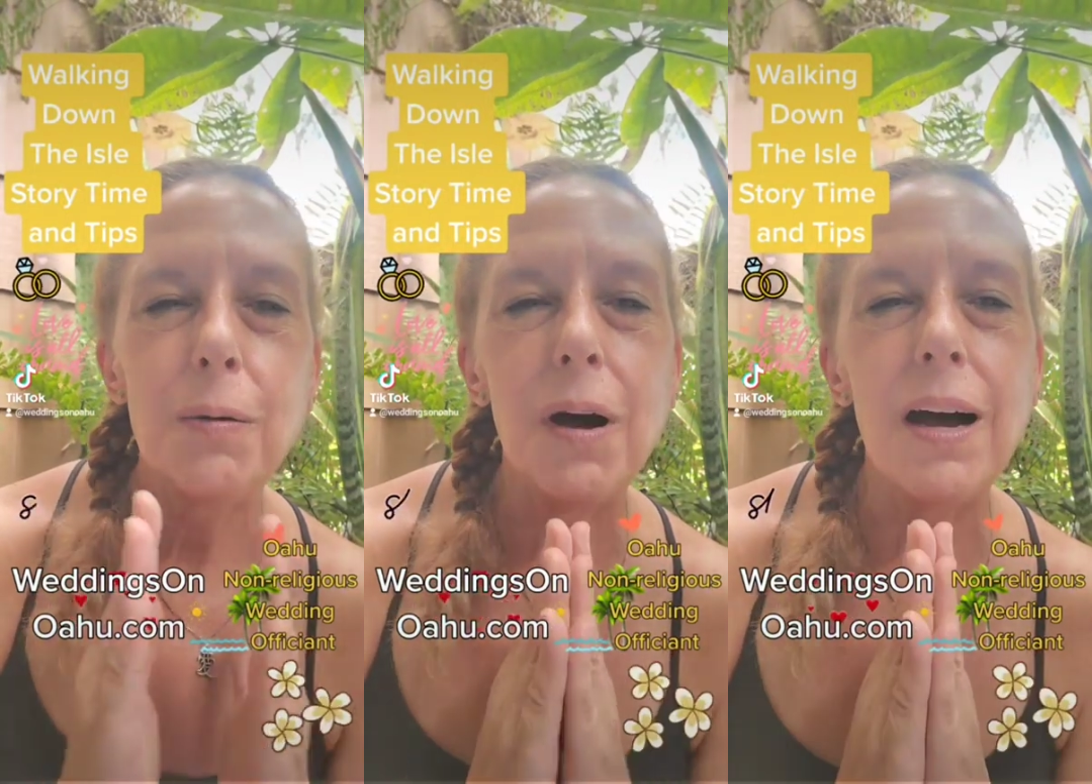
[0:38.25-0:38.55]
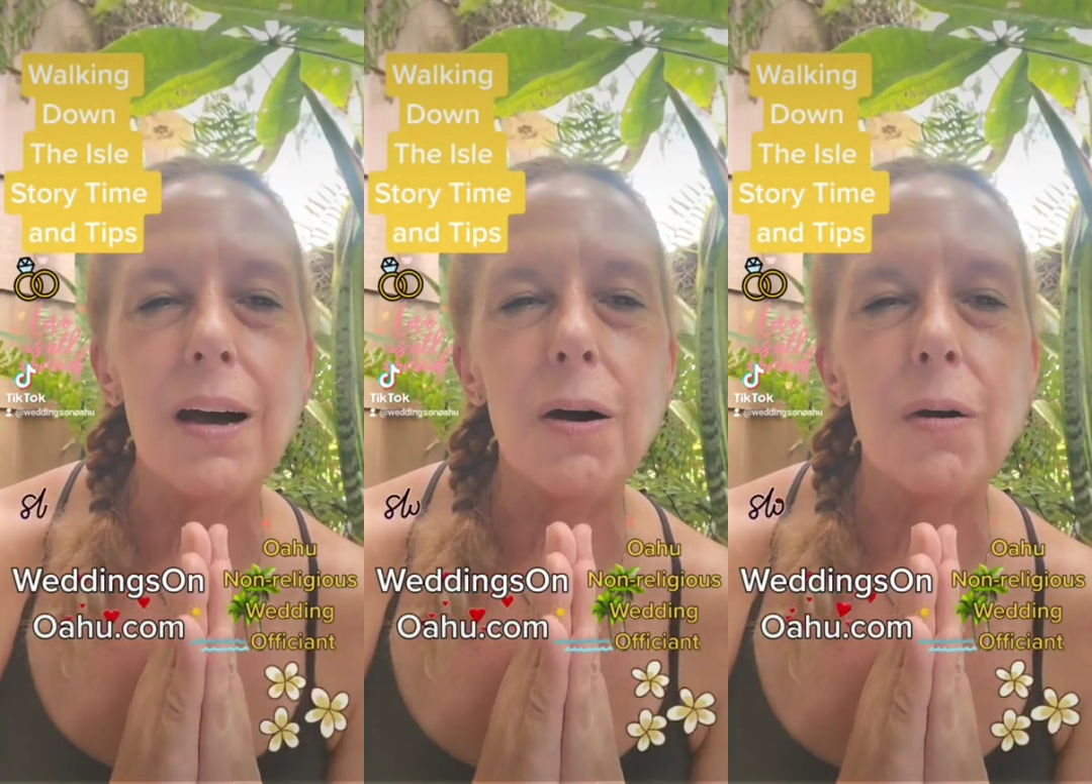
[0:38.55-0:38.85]

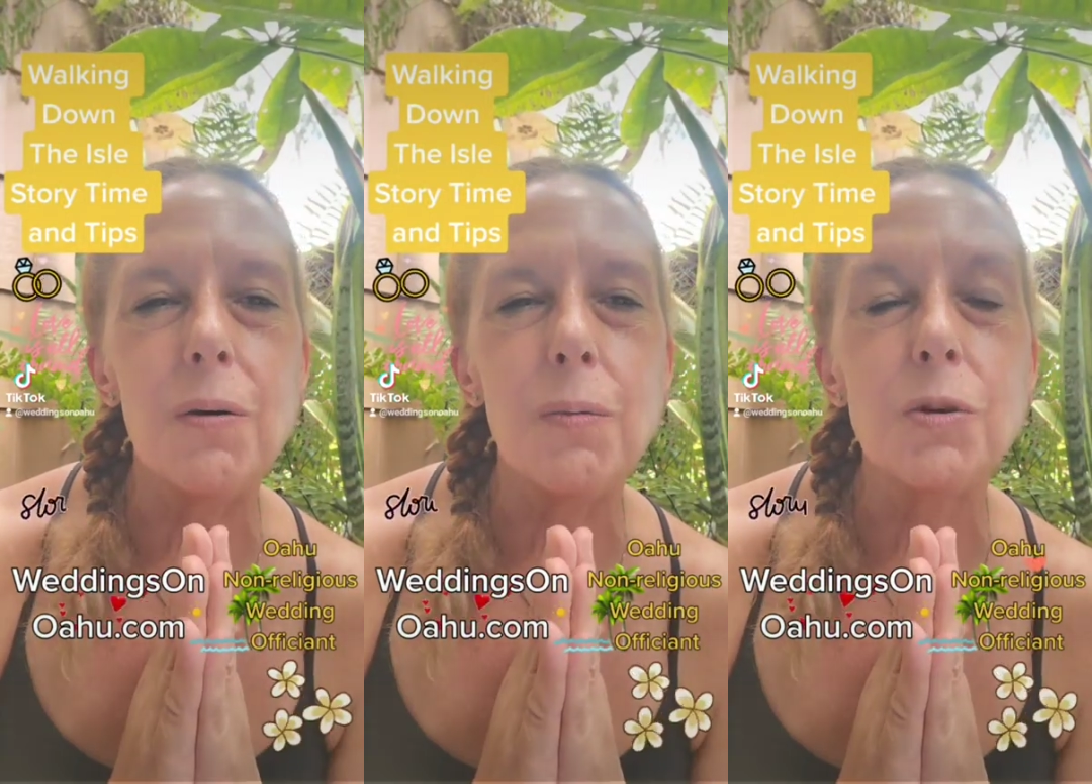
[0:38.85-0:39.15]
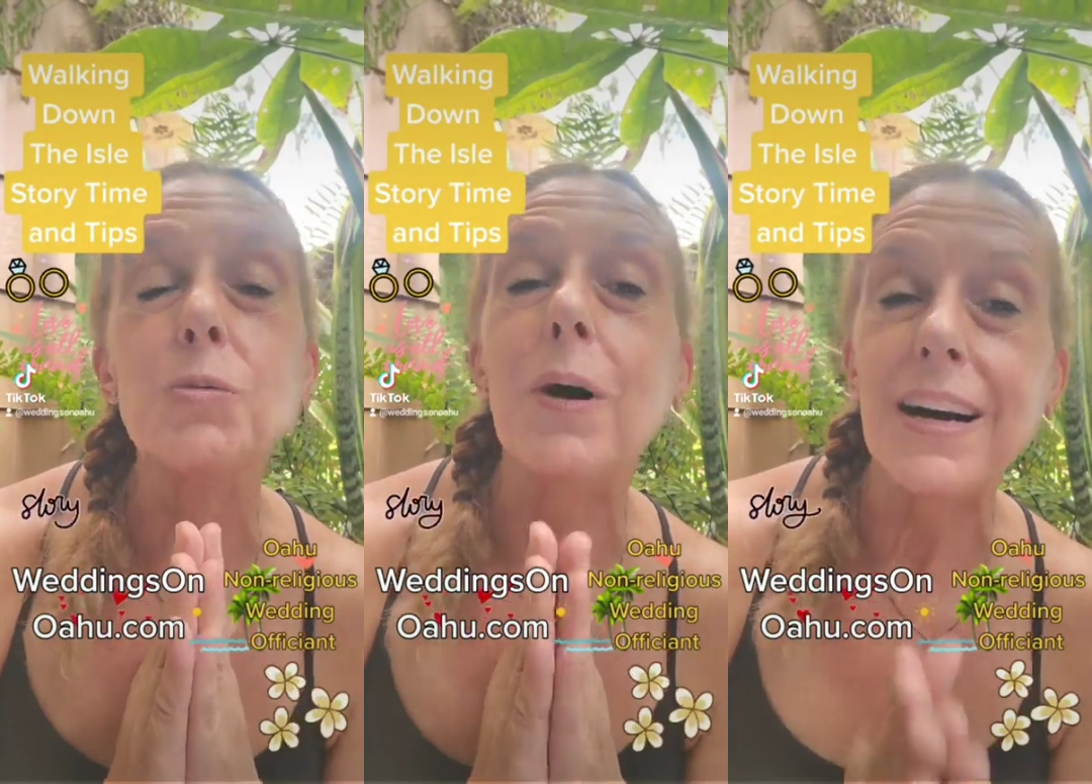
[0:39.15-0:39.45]
uh,
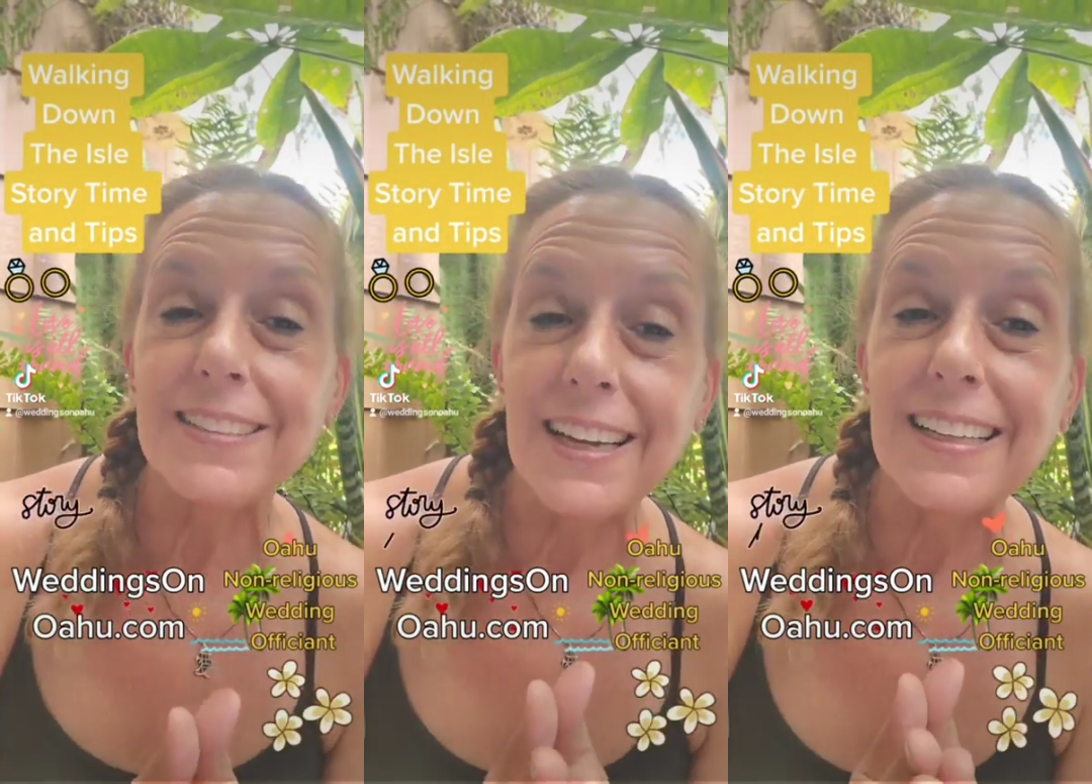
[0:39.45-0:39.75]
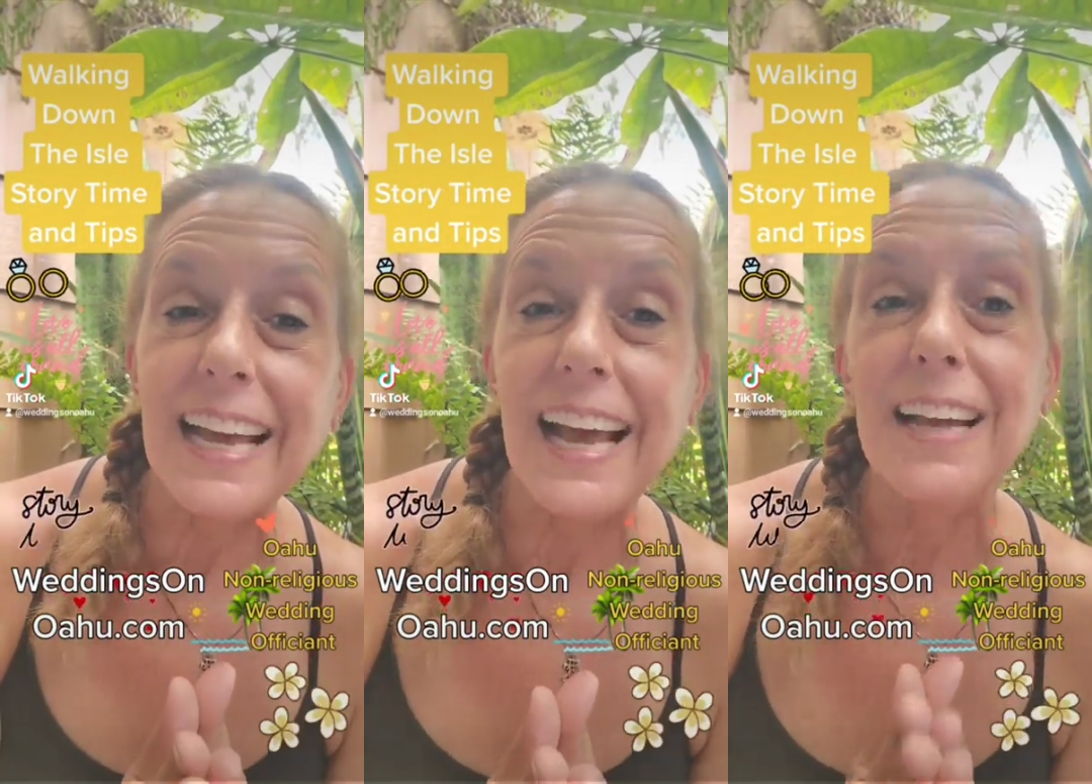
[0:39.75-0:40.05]
was walked down
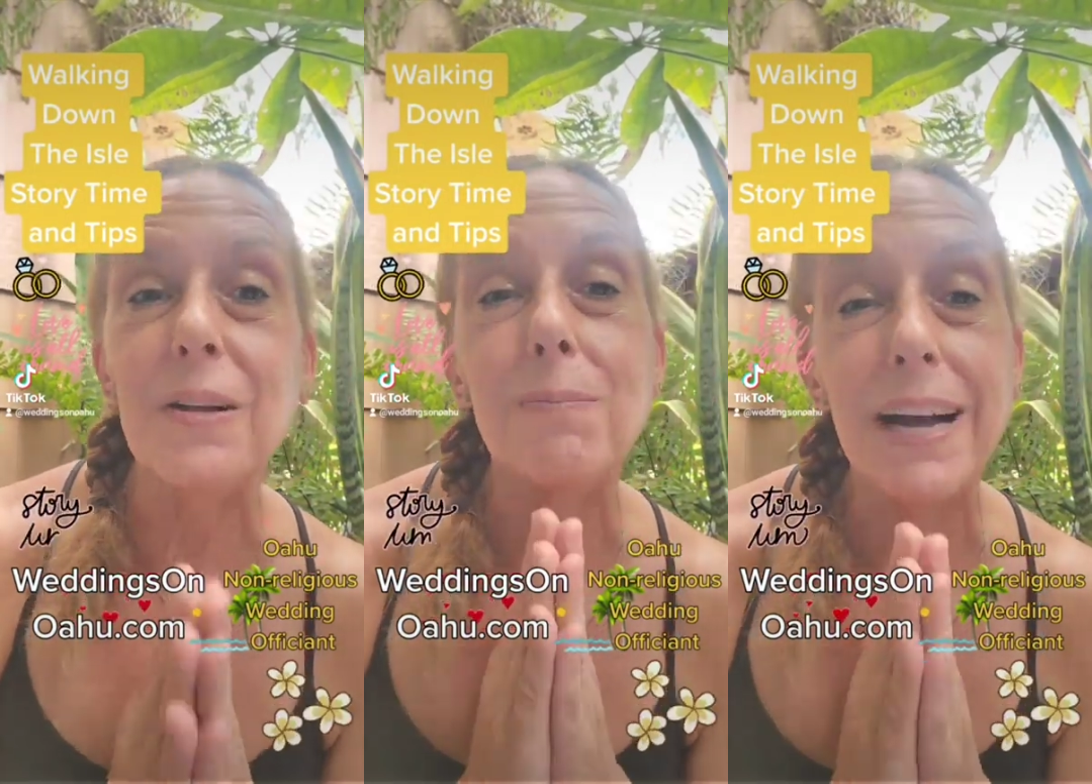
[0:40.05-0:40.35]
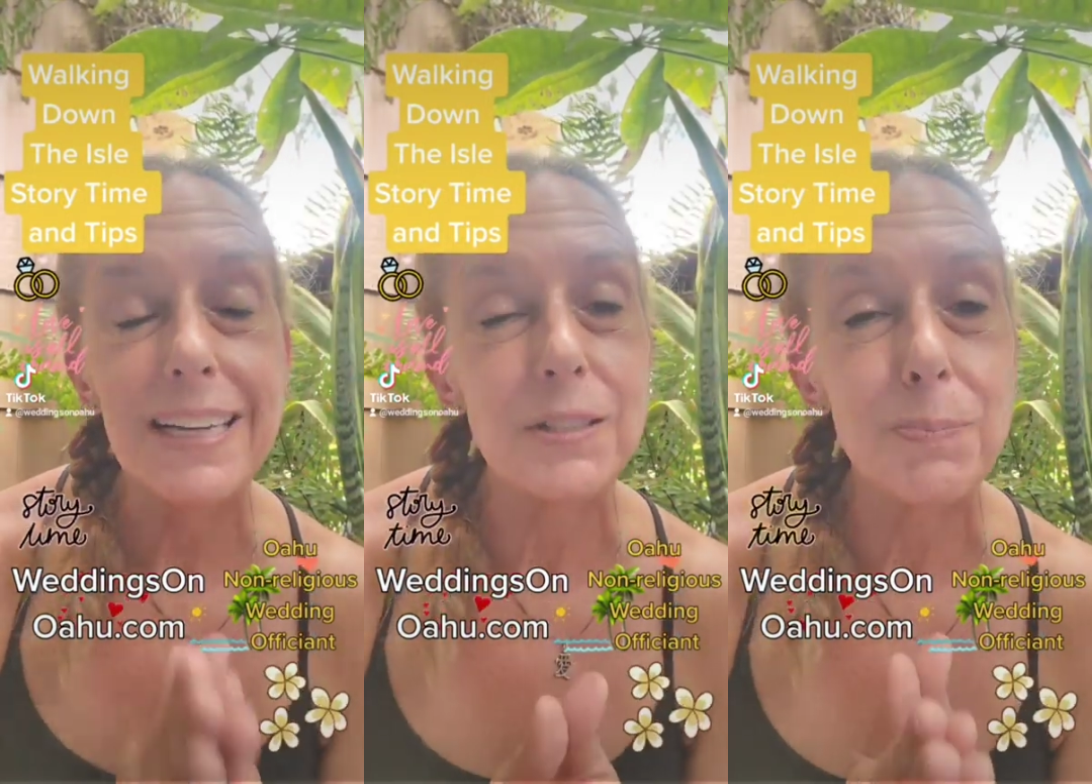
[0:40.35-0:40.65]
the aisle by
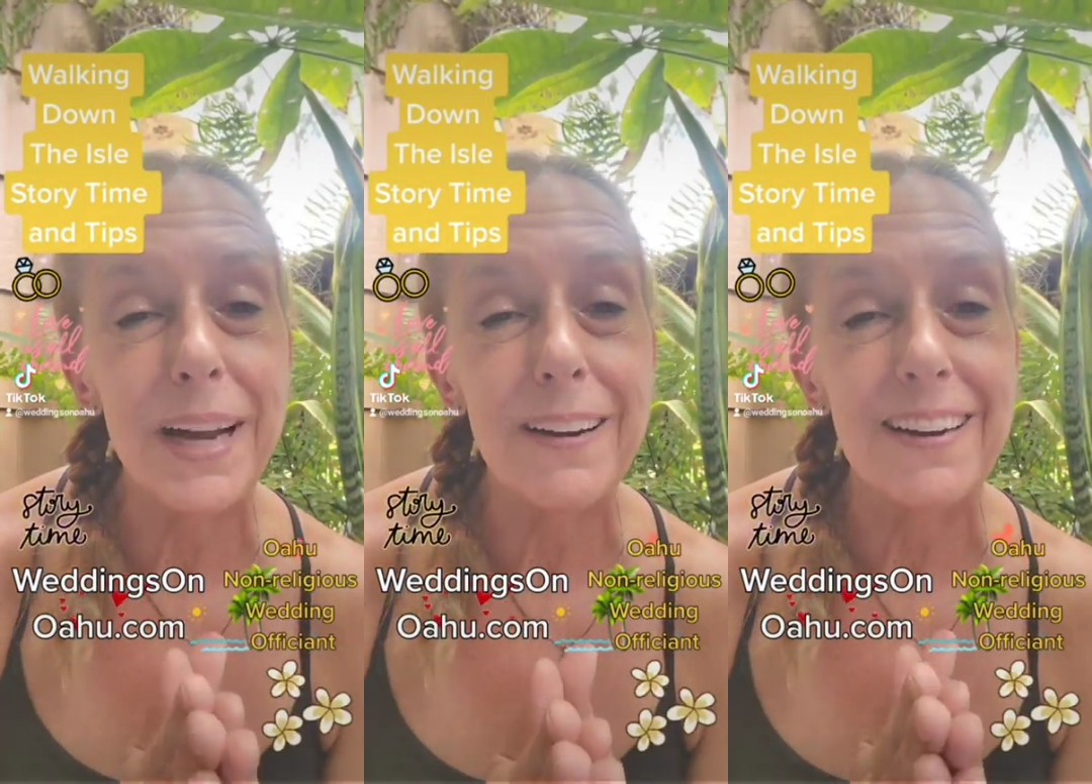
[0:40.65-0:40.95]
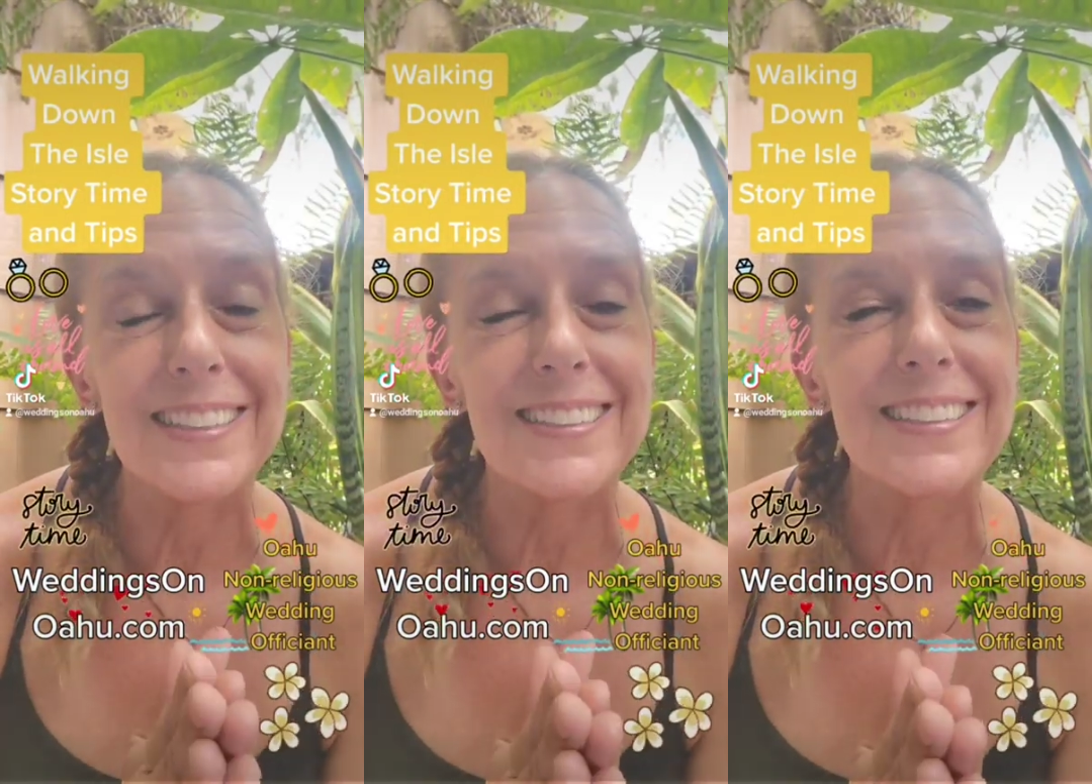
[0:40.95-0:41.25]
his
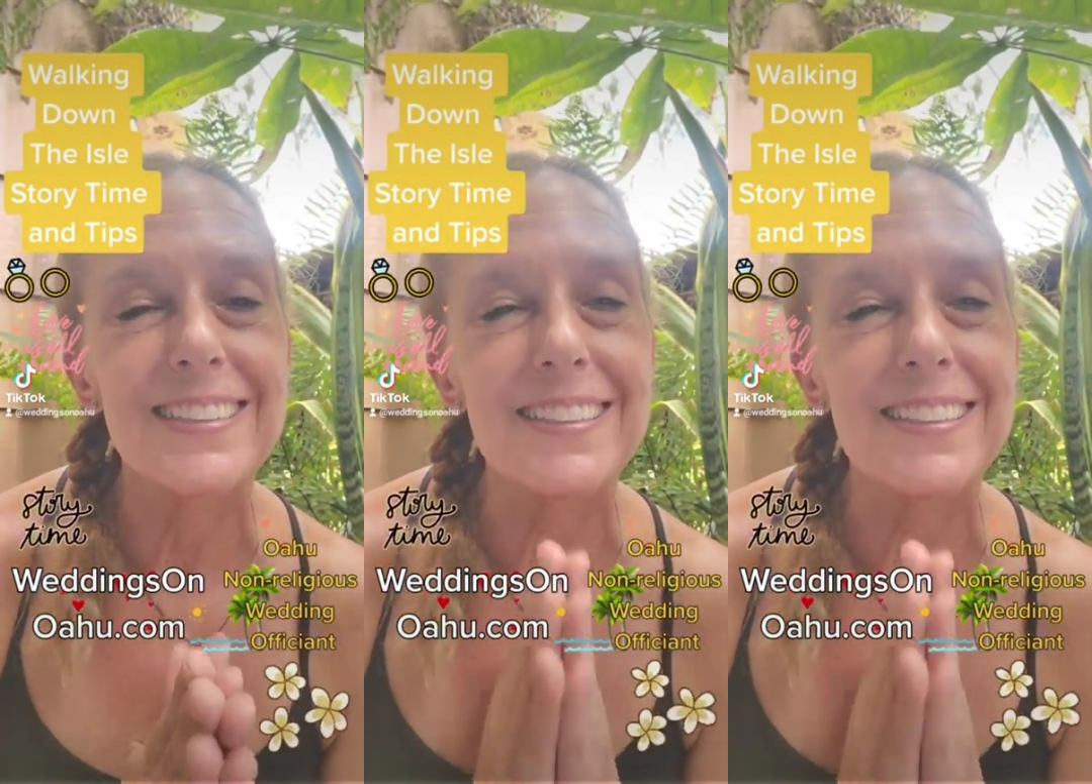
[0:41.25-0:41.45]
parents